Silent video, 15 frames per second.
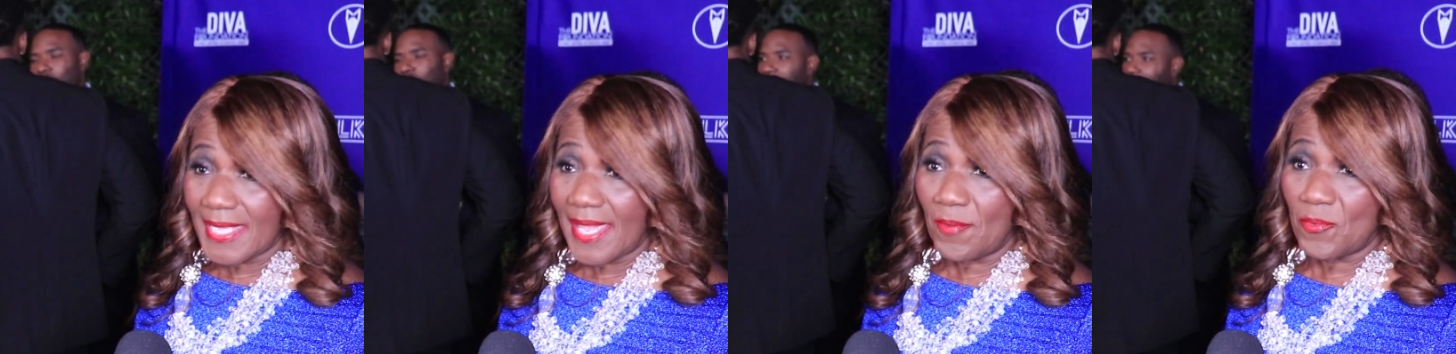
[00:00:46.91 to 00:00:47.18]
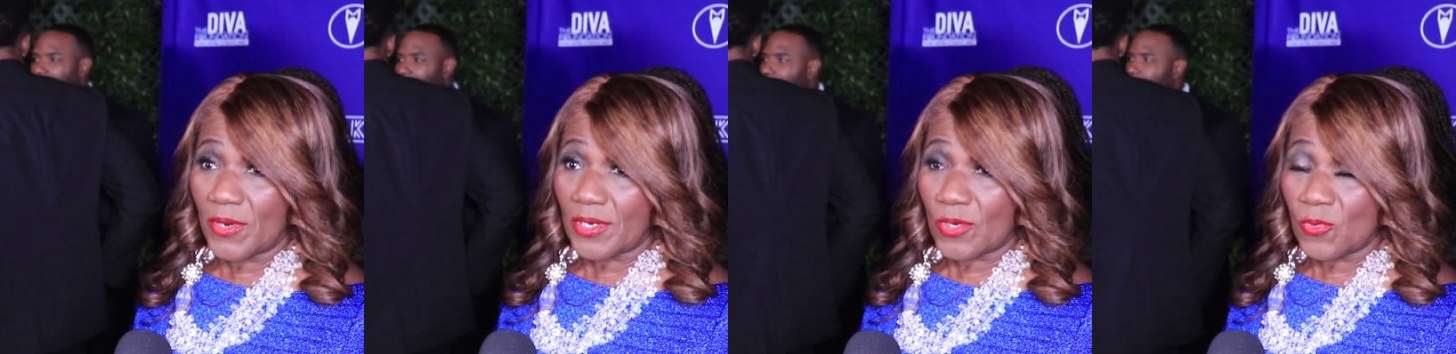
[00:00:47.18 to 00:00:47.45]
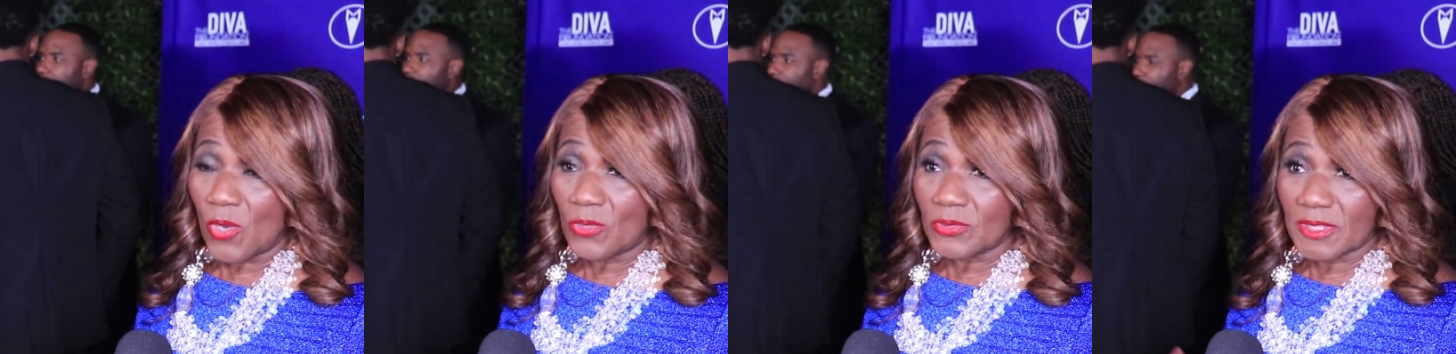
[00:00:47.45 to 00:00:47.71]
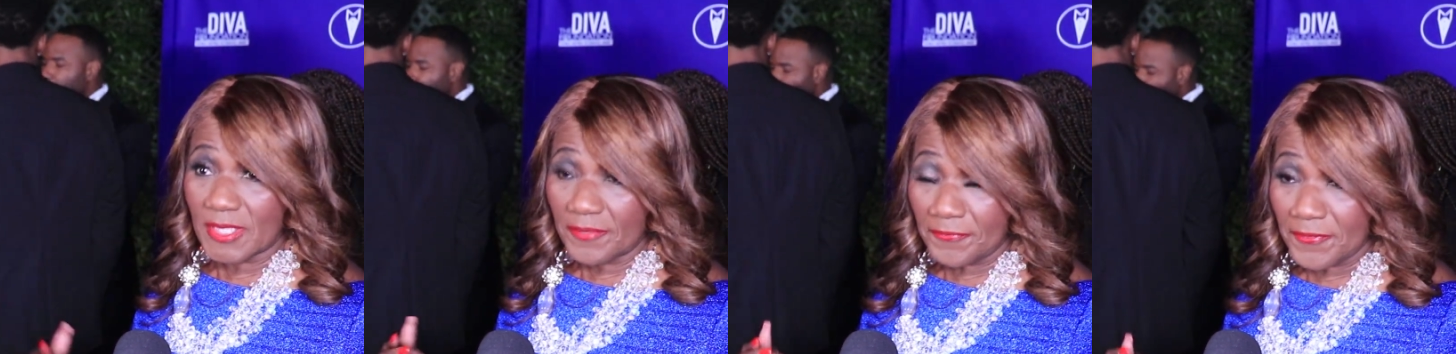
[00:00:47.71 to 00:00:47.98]
Speaker 1: that were,
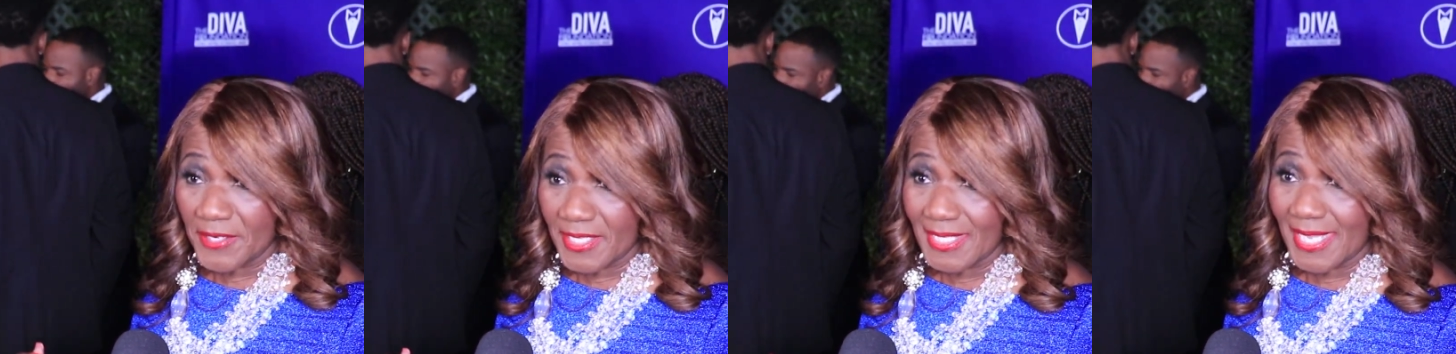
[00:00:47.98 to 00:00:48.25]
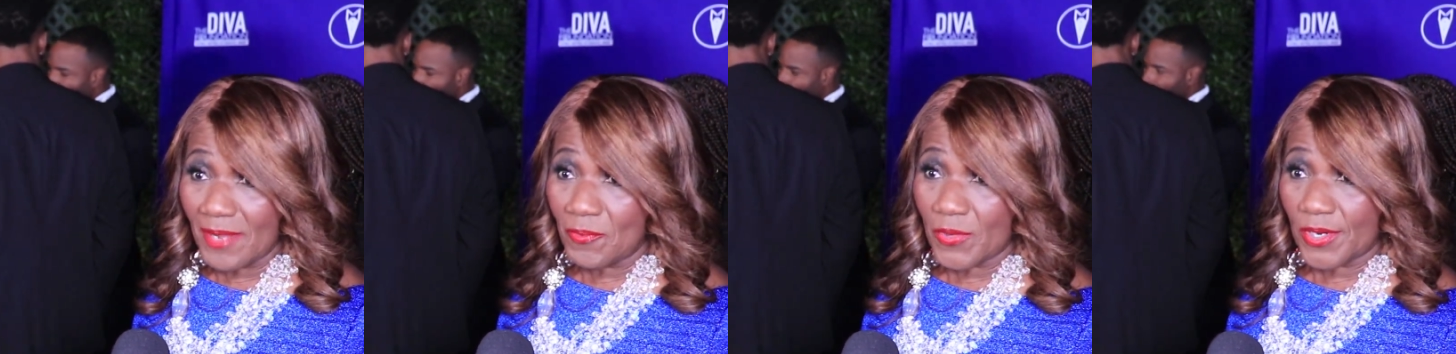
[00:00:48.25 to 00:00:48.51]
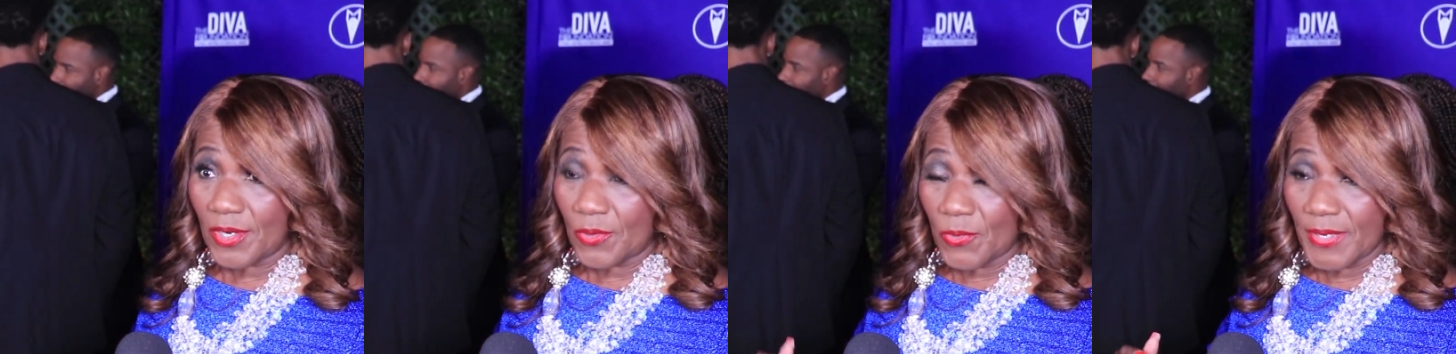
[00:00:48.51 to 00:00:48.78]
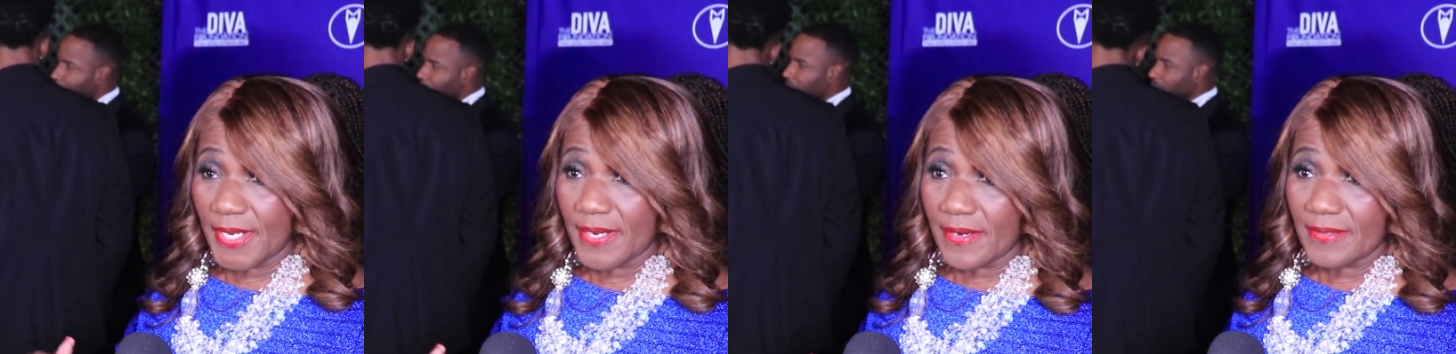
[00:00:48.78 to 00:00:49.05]
quote, different, that were
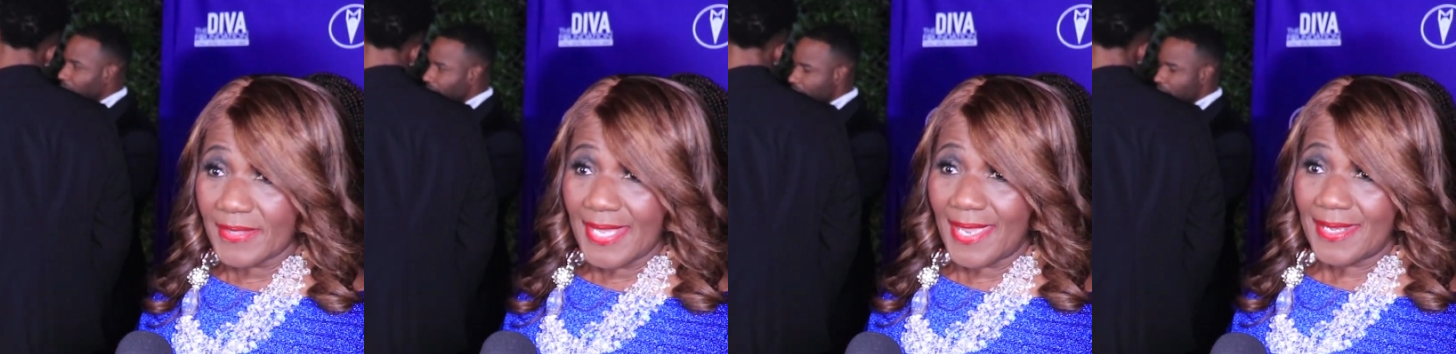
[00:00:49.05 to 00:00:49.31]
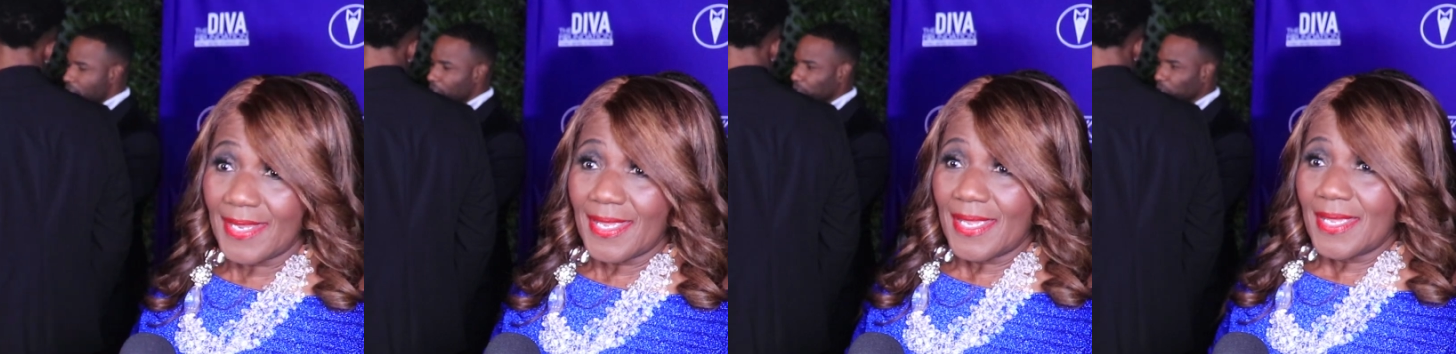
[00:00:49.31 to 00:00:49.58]
queer, that,